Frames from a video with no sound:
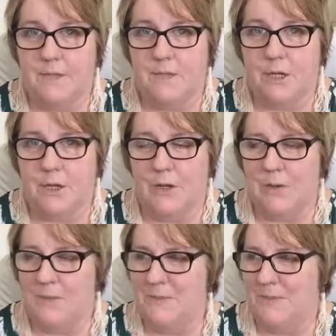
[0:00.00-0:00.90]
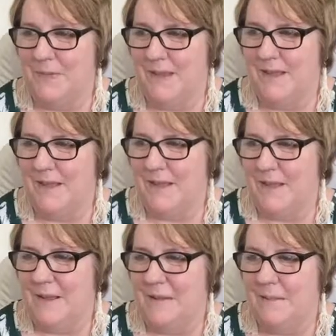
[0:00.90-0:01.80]
to you.
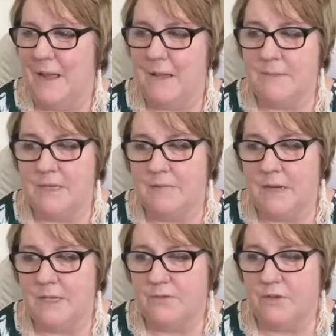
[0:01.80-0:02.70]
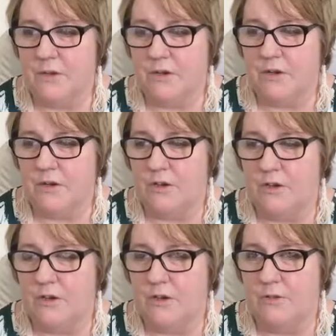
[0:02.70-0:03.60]
Perhaps you reach for
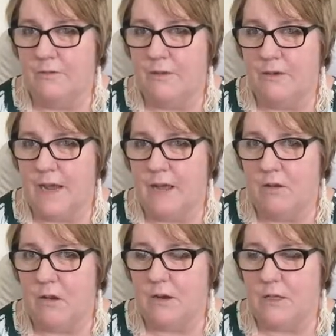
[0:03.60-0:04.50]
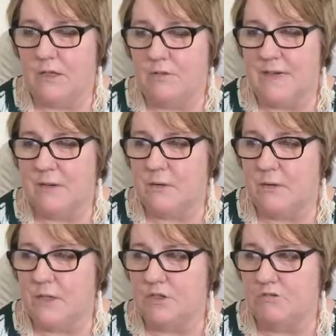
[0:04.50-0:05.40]
an alcoholic drink
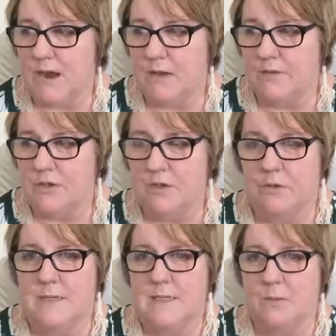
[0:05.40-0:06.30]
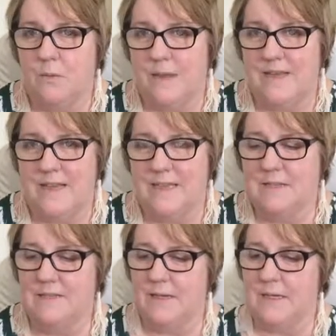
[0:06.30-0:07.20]
or a drug of choice when these
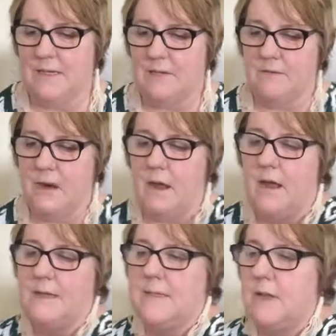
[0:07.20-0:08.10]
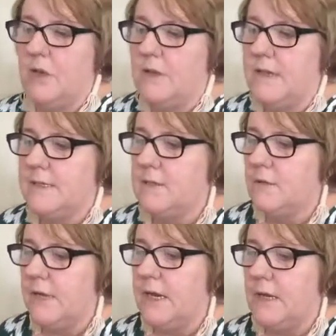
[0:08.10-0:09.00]
feelings arise. I know that's
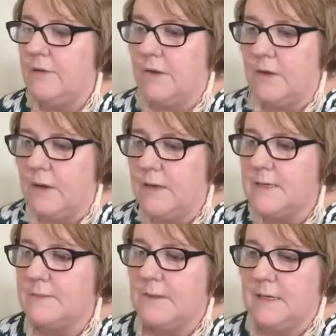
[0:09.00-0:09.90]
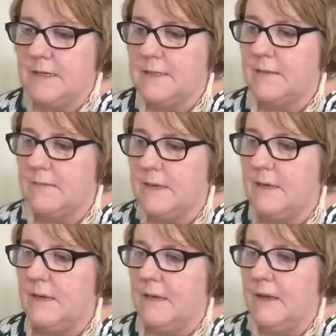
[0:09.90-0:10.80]
not any of you guys, but it is
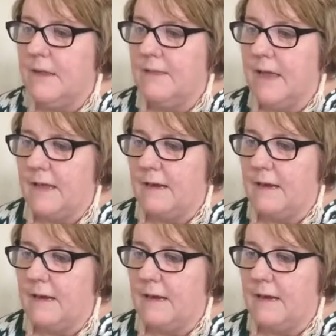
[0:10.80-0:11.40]
something that